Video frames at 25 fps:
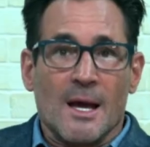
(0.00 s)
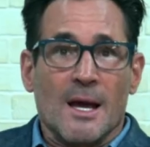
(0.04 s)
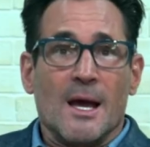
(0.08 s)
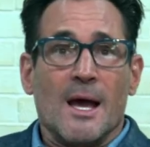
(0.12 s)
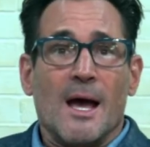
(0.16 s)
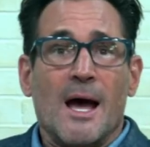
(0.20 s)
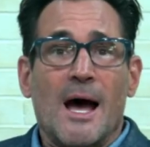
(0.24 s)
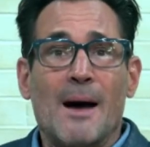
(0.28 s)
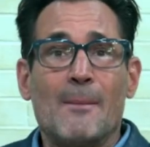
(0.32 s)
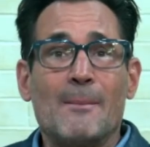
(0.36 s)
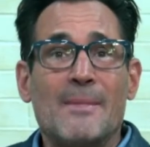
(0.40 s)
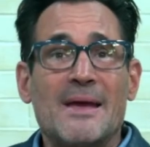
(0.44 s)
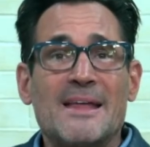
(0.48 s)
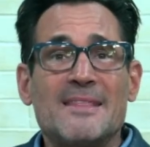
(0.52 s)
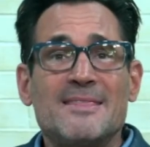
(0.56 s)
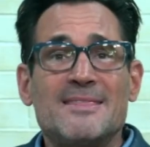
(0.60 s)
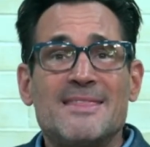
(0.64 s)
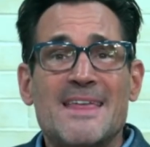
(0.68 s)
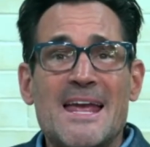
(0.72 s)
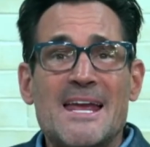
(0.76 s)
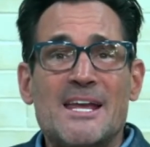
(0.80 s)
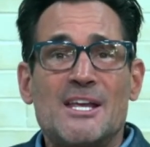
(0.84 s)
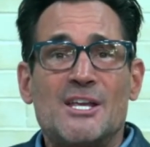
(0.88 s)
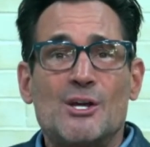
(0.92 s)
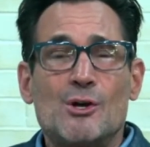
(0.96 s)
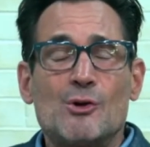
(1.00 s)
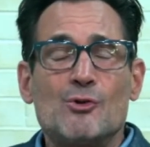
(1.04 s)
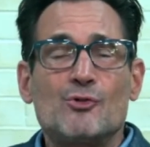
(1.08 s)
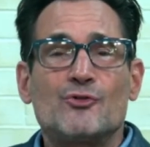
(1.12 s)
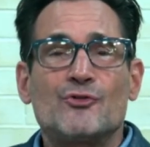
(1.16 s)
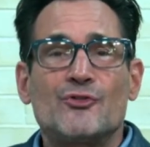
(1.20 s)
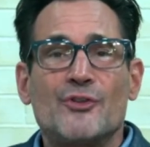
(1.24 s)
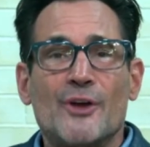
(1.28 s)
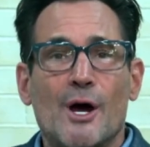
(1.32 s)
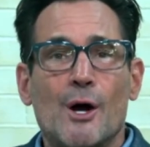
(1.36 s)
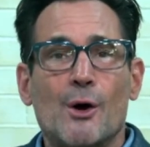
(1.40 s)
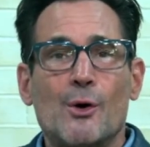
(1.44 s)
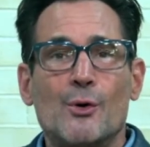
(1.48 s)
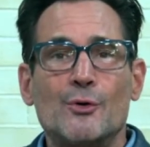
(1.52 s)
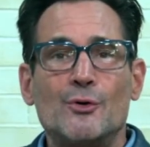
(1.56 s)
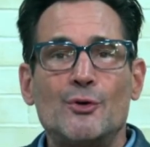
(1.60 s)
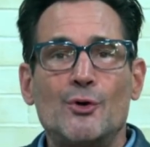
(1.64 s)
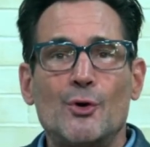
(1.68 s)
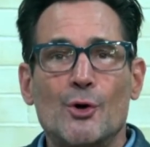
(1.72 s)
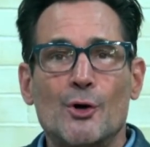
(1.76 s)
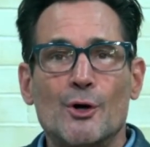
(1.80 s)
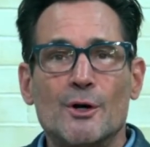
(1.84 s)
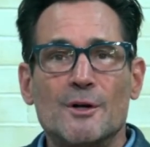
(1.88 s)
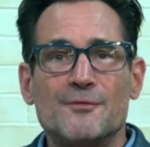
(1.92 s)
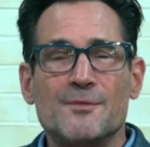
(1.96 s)
And thank you. So you
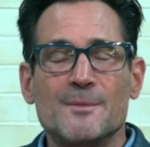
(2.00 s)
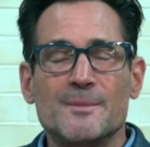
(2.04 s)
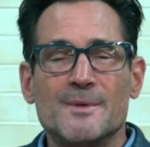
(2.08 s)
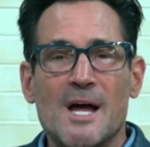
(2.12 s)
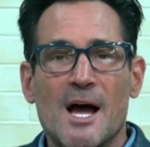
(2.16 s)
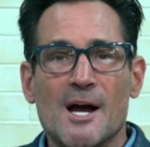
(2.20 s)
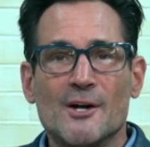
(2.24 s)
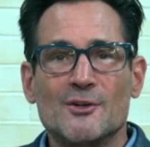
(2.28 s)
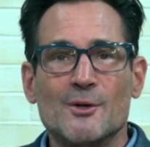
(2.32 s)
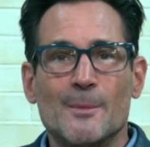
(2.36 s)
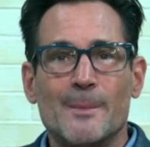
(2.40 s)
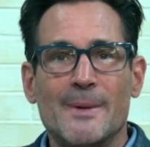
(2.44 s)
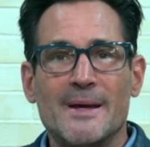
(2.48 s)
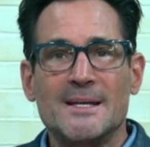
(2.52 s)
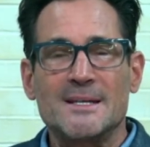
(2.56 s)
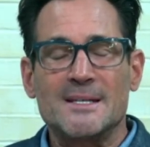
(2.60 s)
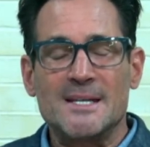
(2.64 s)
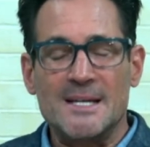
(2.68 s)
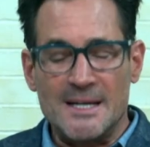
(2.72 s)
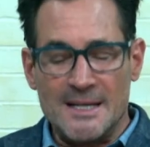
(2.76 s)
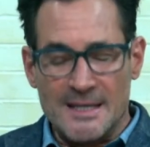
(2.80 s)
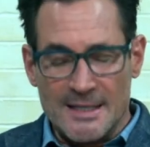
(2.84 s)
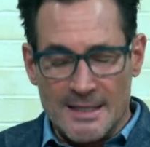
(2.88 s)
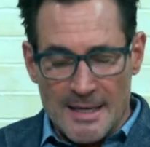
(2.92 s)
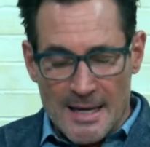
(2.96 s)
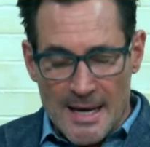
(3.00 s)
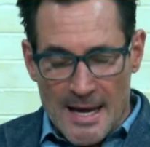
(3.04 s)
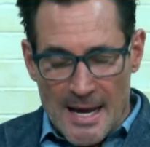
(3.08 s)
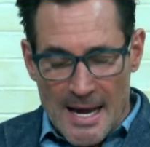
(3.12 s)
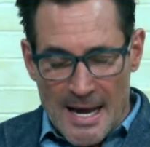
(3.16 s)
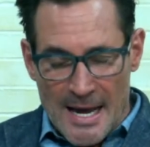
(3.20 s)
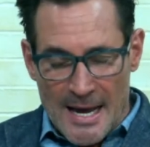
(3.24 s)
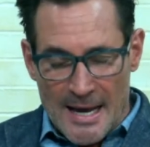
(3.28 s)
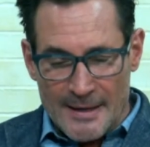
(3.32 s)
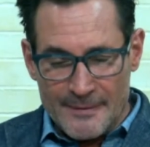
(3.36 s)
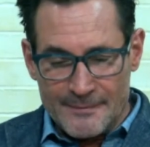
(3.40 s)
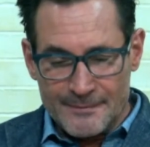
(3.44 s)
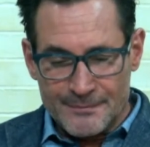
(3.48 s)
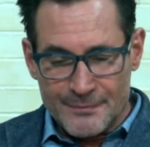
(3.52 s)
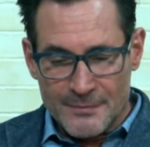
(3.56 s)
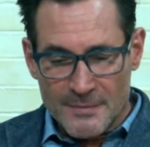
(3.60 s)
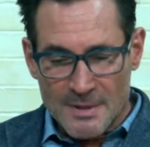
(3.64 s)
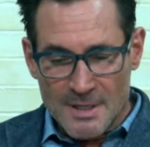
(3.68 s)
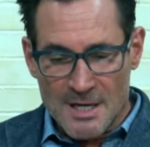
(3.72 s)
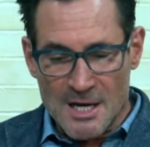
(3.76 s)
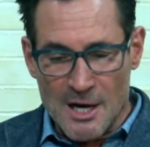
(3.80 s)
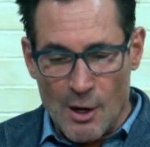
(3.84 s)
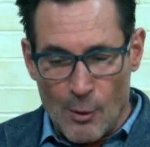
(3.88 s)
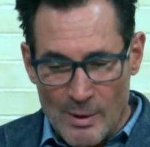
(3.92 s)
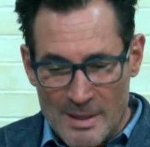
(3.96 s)
heard it from Dr. Behdin.
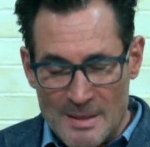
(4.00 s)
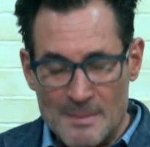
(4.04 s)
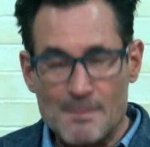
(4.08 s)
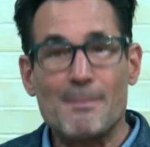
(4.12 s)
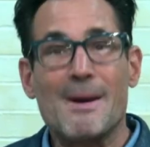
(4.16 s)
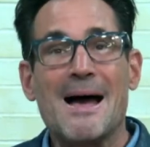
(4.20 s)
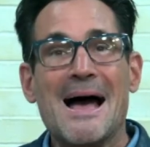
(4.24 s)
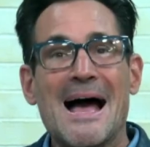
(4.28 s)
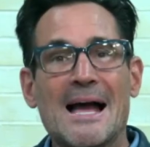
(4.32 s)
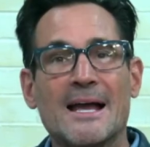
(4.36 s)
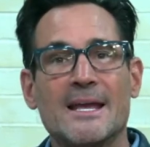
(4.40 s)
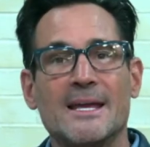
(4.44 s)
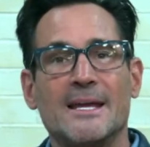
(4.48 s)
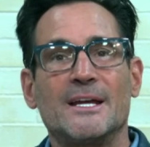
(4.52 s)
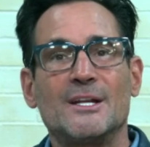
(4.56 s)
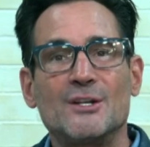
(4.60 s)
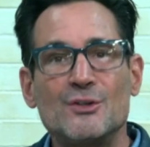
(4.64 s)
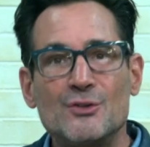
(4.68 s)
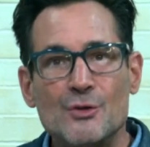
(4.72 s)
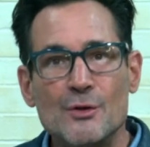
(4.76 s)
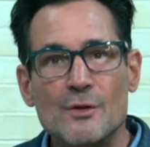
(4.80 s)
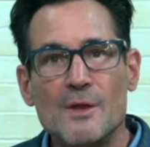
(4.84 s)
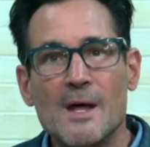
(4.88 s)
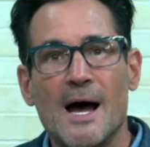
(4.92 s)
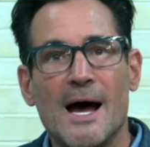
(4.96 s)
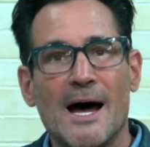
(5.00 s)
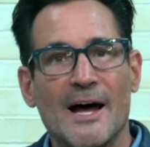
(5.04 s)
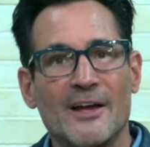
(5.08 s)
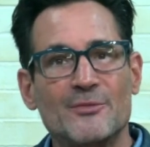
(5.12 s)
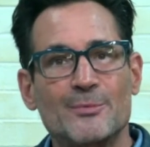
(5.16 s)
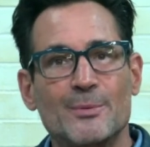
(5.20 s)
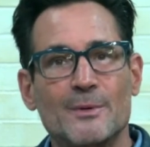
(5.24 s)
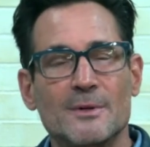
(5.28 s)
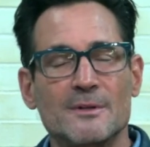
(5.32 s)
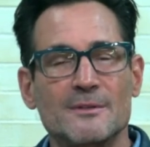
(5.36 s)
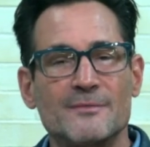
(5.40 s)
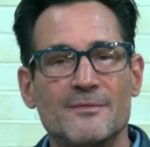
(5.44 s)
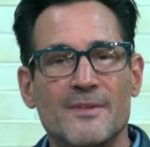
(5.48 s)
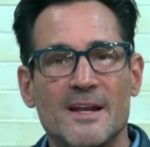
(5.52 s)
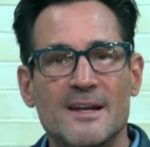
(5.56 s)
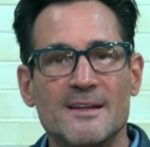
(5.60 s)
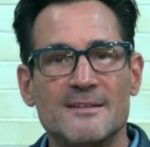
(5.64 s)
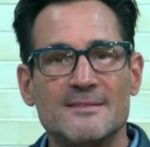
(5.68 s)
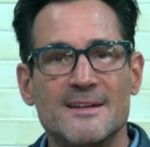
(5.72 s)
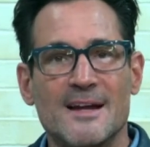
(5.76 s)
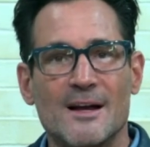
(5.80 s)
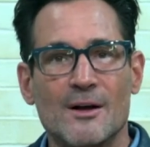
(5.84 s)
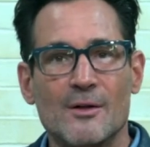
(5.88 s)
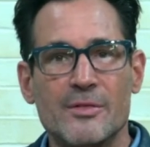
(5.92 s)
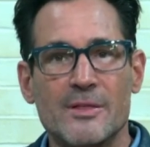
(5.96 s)
Going back into the hospital,
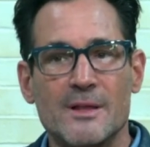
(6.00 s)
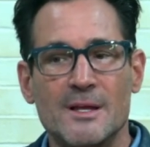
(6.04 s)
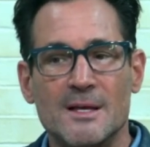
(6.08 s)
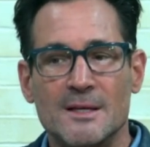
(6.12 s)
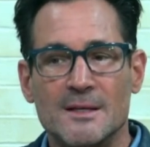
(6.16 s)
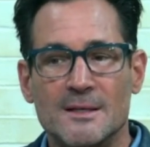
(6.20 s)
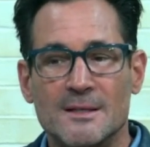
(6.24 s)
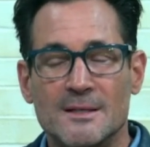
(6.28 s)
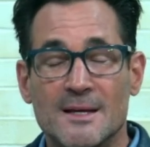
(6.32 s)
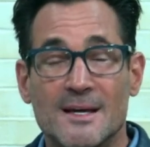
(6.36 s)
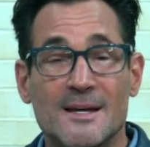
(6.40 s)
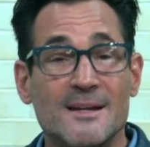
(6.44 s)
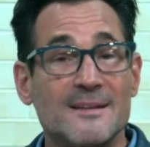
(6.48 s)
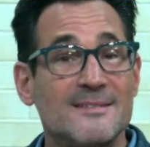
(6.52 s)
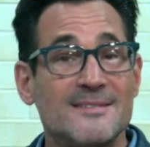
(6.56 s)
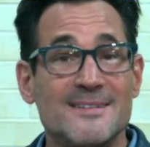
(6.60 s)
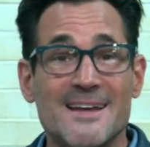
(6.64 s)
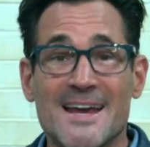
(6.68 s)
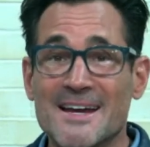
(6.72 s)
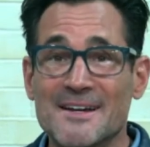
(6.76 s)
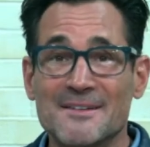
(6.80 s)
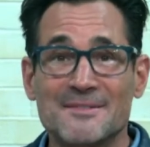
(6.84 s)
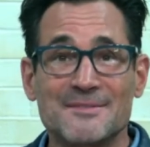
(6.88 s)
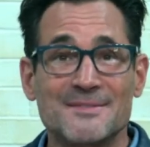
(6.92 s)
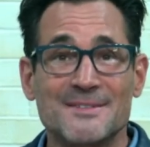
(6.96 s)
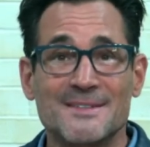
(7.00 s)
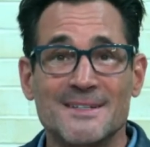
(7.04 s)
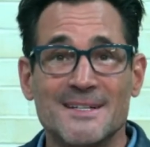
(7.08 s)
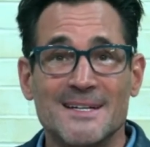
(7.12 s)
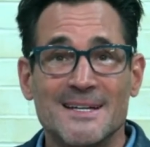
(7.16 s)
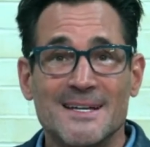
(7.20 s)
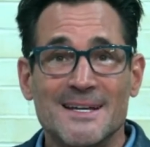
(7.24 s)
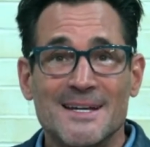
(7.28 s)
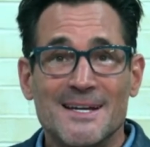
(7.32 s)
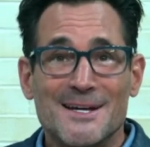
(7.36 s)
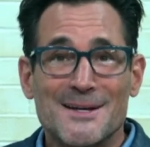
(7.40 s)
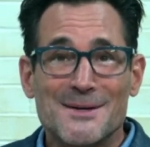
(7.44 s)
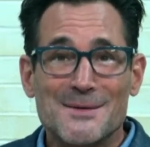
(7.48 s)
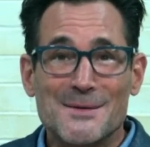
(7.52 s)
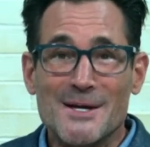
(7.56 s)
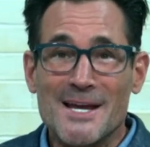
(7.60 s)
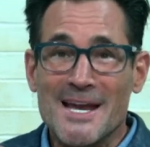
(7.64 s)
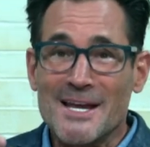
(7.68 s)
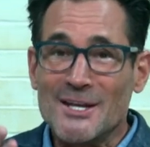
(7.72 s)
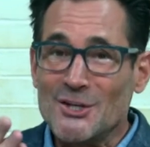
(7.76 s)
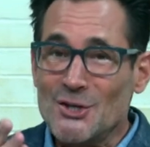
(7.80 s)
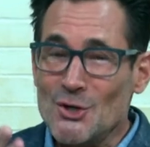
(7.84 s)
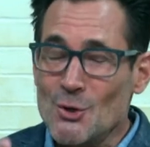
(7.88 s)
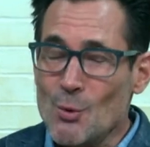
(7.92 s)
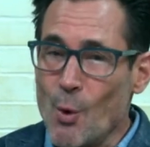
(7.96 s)
Adventist Health, it's safe.
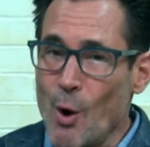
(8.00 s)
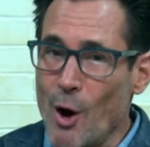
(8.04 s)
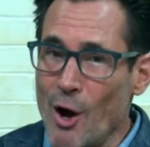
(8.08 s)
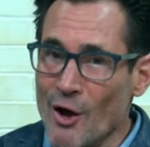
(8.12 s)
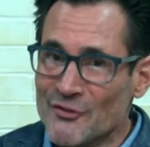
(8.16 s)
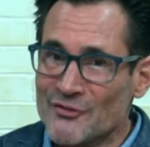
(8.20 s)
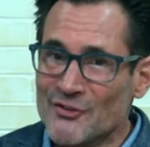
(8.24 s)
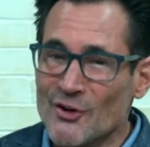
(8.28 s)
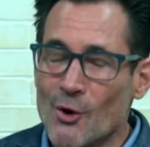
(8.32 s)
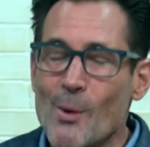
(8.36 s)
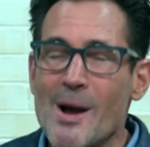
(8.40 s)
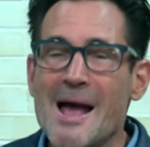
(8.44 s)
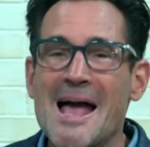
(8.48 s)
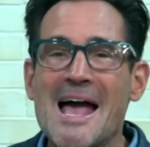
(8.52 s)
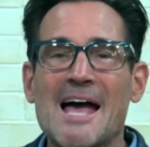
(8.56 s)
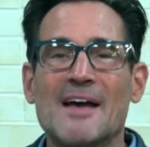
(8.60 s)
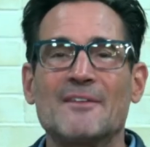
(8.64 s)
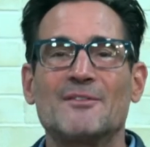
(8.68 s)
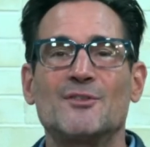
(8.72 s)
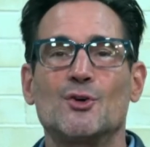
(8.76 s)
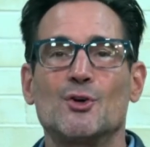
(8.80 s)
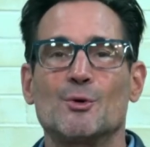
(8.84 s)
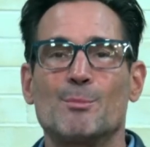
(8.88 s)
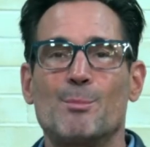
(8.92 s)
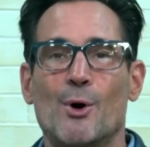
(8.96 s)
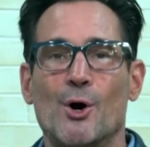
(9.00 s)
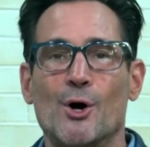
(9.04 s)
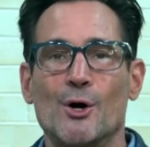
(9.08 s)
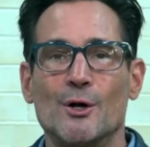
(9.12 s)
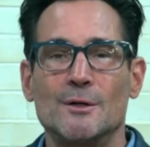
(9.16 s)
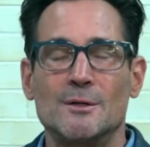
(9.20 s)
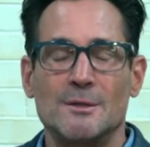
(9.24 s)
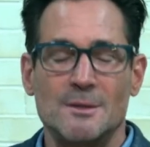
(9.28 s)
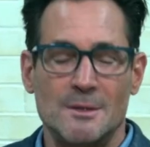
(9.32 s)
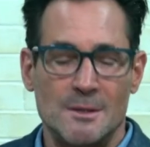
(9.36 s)
You also have your part.